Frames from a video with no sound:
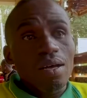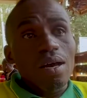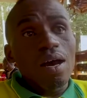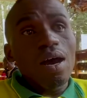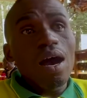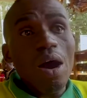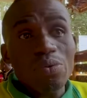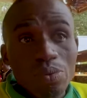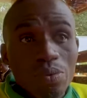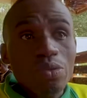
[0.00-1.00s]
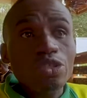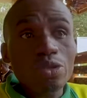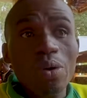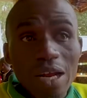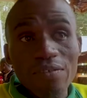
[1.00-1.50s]
uh, how to
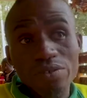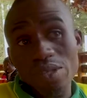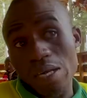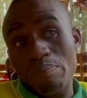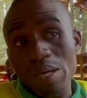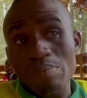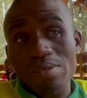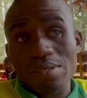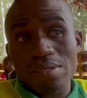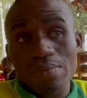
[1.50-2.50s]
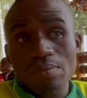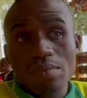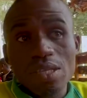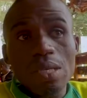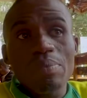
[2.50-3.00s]
show love to their babies
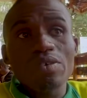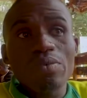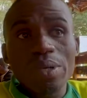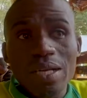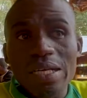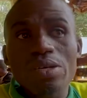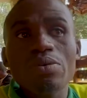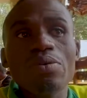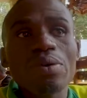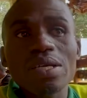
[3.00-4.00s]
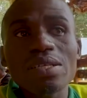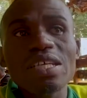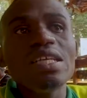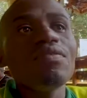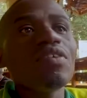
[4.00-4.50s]
the both were like green. They
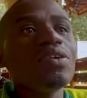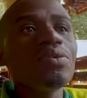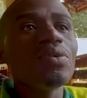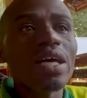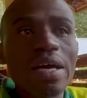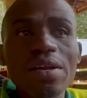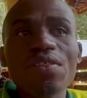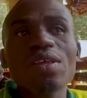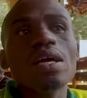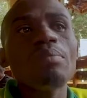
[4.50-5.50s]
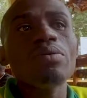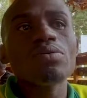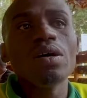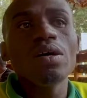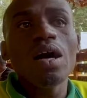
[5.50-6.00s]
never knew anything about
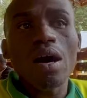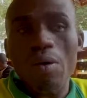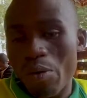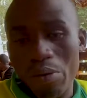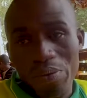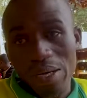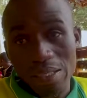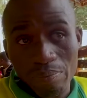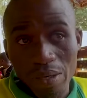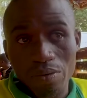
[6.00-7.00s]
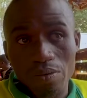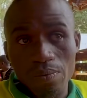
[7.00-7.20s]
all that about.